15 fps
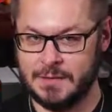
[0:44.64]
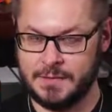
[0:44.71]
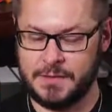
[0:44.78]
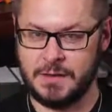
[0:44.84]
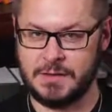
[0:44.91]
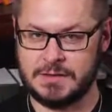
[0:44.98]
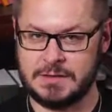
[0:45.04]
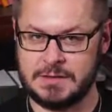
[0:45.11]

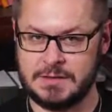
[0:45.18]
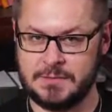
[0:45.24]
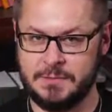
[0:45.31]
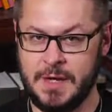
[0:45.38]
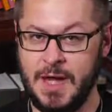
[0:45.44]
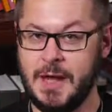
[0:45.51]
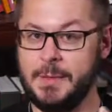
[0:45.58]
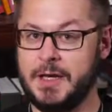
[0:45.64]
First,
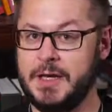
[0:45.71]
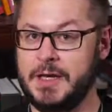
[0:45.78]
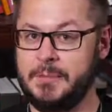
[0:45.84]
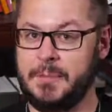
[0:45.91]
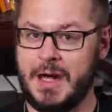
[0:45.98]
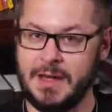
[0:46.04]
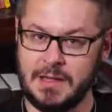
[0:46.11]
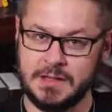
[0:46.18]
Muhammad
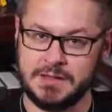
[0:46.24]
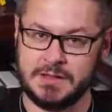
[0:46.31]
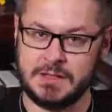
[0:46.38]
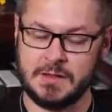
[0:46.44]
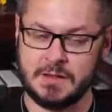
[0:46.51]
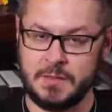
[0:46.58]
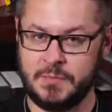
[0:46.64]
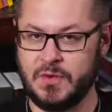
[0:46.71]

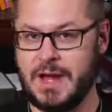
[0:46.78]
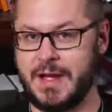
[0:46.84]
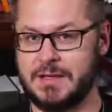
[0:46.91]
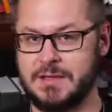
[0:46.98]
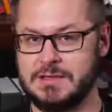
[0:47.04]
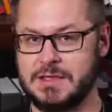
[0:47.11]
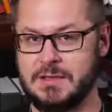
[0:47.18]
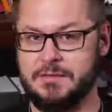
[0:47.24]
abolished the
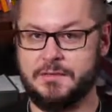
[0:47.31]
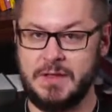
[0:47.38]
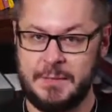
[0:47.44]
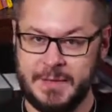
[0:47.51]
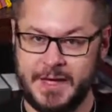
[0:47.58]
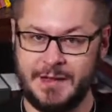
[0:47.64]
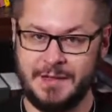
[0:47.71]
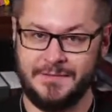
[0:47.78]
practice of
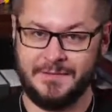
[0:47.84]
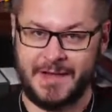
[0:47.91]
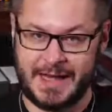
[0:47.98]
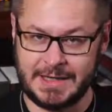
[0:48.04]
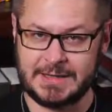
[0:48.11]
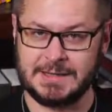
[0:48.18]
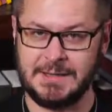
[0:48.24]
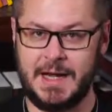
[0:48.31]
female
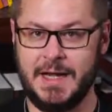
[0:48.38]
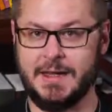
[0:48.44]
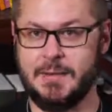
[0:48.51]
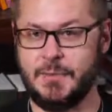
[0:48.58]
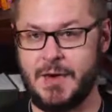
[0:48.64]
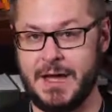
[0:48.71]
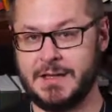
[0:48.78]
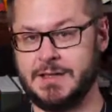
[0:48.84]
infanticide,
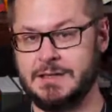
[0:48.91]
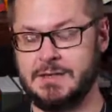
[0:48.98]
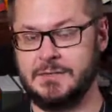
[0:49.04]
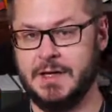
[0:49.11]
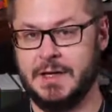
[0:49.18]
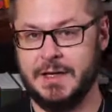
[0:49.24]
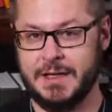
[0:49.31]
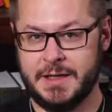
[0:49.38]
the practice
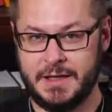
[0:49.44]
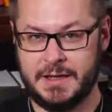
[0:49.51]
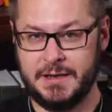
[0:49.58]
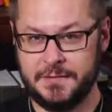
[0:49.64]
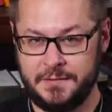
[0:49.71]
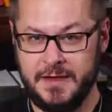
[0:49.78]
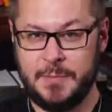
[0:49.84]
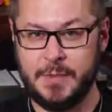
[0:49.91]
of
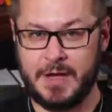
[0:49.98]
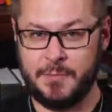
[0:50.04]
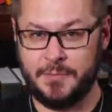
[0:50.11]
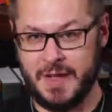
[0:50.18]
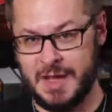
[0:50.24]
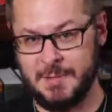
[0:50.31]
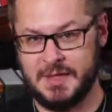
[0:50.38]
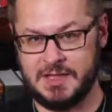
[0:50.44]
killing female
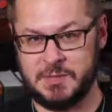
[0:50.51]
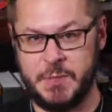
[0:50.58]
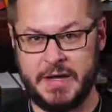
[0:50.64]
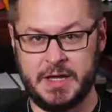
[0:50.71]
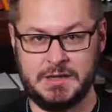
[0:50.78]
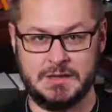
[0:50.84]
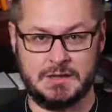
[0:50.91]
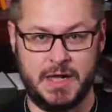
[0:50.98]
babies
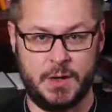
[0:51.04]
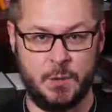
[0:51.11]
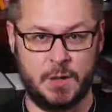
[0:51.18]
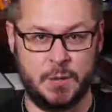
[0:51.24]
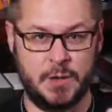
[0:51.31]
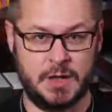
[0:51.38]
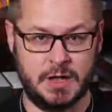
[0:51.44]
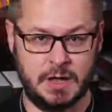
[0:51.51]
because they
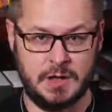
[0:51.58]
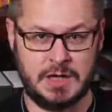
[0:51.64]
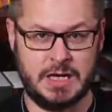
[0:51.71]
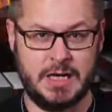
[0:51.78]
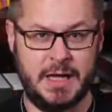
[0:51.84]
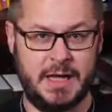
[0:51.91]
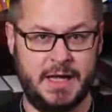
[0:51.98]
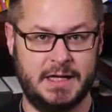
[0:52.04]
were
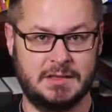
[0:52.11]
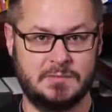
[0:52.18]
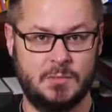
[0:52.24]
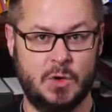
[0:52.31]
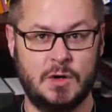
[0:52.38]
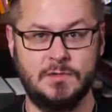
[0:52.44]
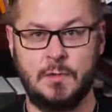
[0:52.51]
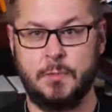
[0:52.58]
regarded as
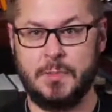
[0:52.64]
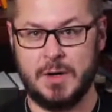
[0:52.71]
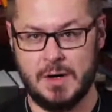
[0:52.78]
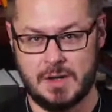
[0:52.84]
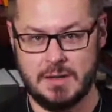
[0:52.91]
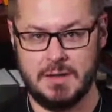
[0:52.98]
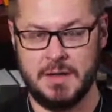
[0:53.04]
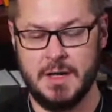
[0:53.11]
more of a
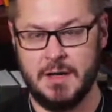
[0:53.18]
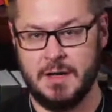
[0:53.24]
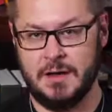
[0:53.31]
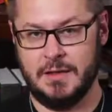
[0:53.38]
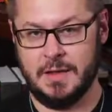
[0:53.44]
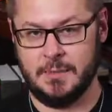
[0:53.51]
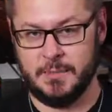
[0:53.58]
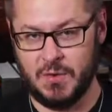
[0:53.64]
burden
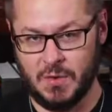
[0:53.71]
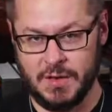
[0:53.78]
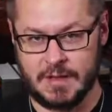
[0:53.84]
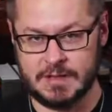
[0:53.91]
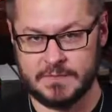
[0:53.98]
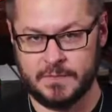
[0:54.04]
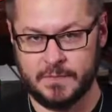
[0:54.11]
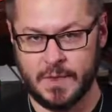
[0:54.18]
than
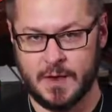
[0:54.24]
boys.